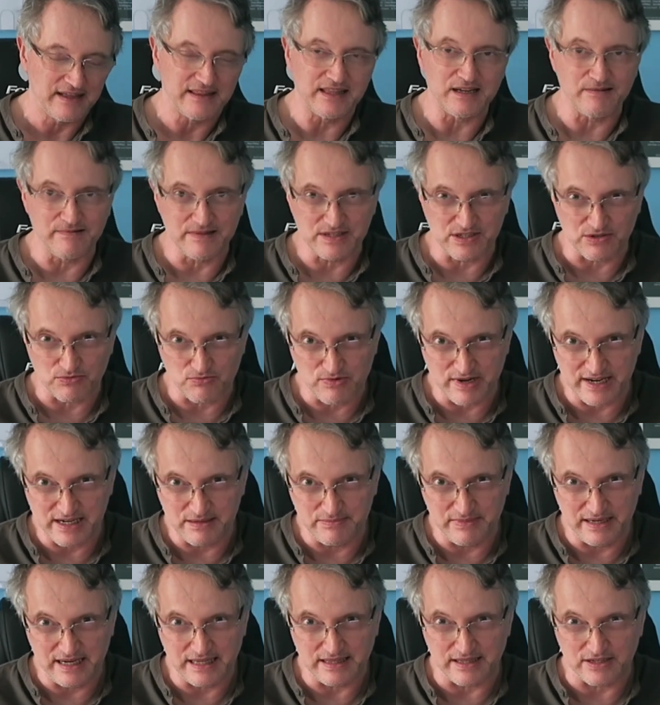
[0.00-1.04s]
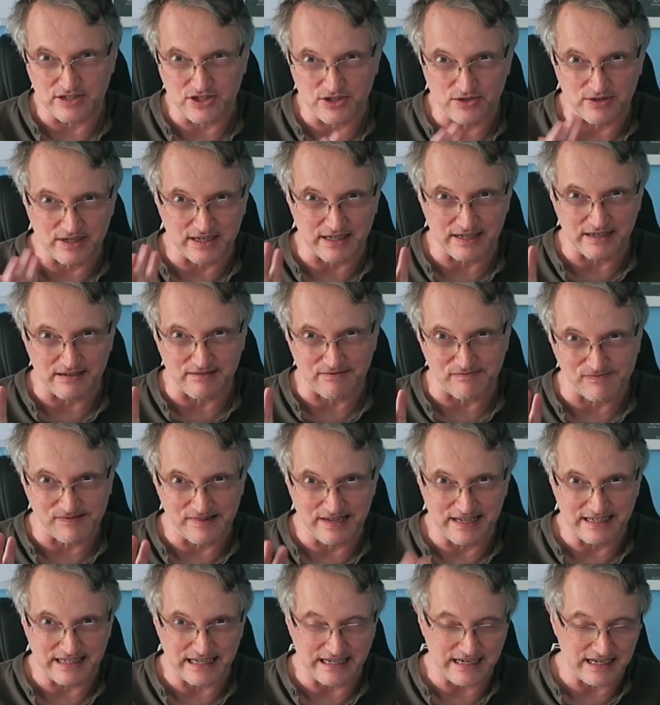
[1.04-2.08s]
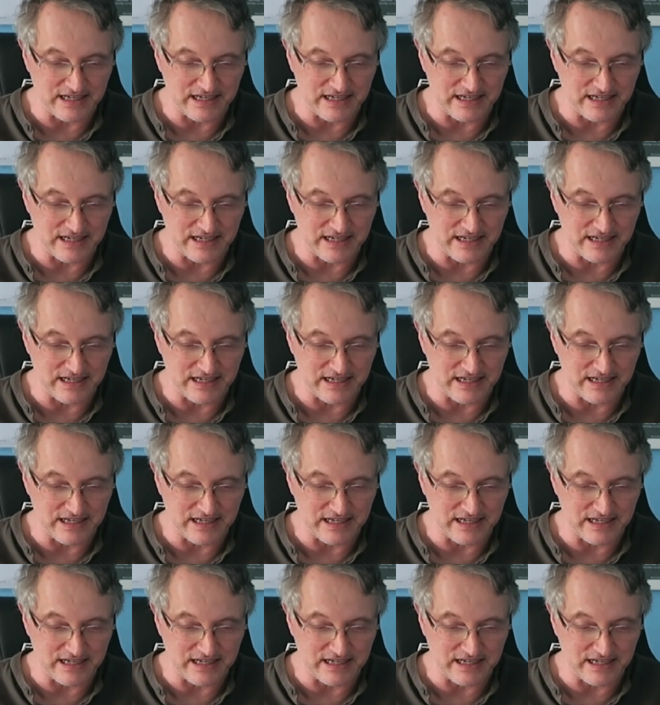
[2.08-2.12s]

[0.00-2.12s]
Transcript: There is a README that you can read